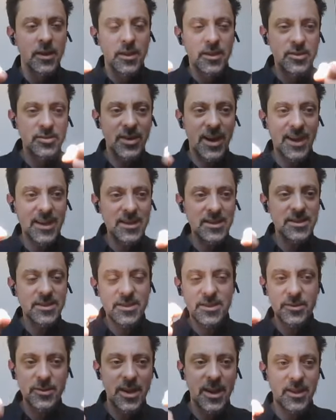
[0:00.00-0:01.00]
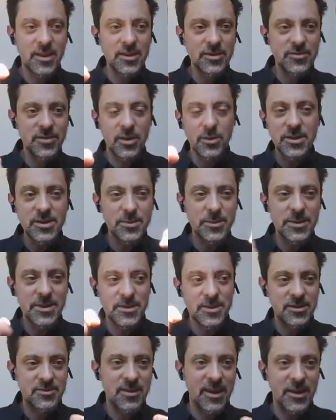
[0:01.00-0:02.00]
trackers, two controllers
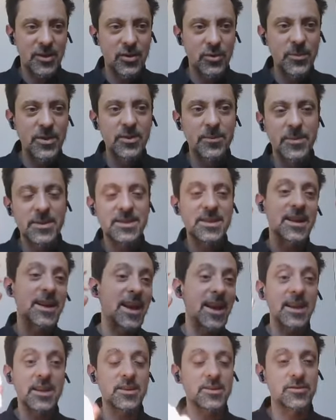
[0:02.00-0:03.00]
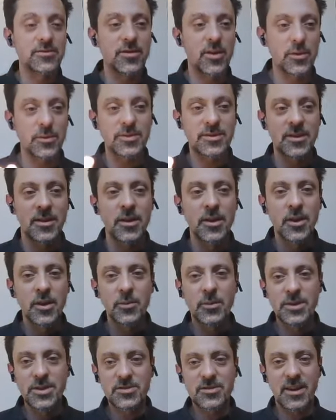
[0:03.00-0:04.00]
which track your movements, and a head controller
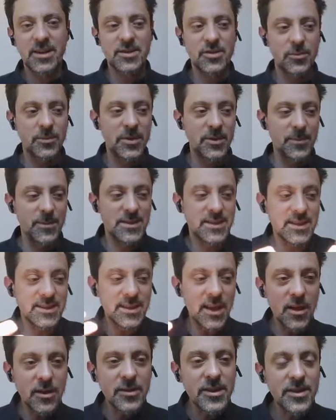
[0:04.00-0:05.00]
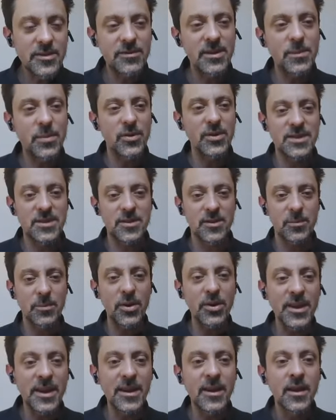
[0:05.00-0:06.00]
which tracks your movements. It's only 3 points in the
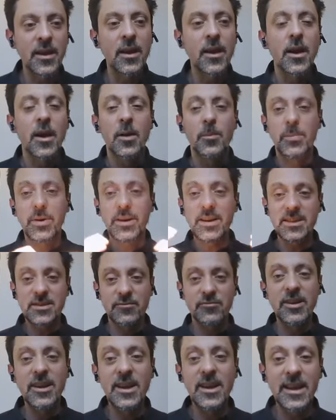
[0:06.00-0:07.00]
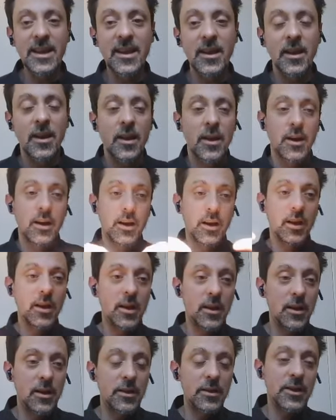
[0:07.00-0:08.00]
body, but it's really,
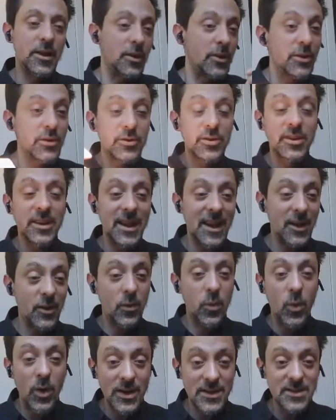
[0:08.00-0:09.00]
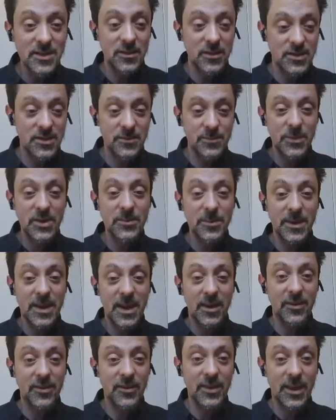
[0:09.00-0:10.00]
you can get quite a lot of movement
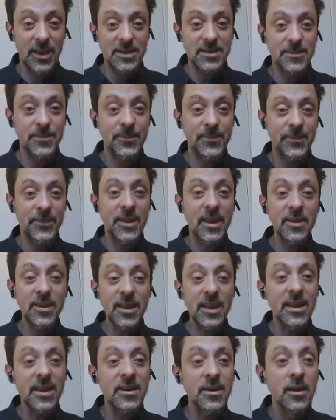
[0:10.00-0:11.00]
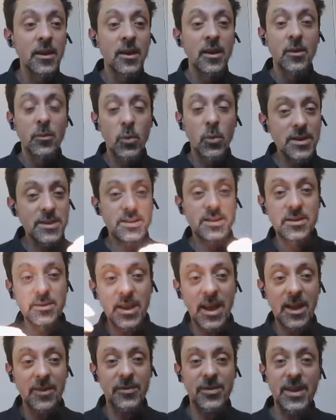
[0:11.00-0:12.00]
out of that. And then once you
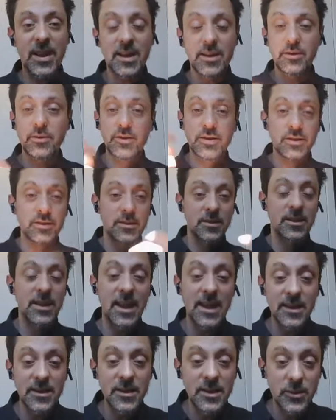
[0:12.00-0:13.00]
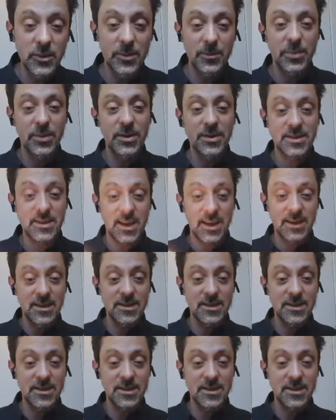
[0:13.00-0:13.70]
have that, you can get new input, and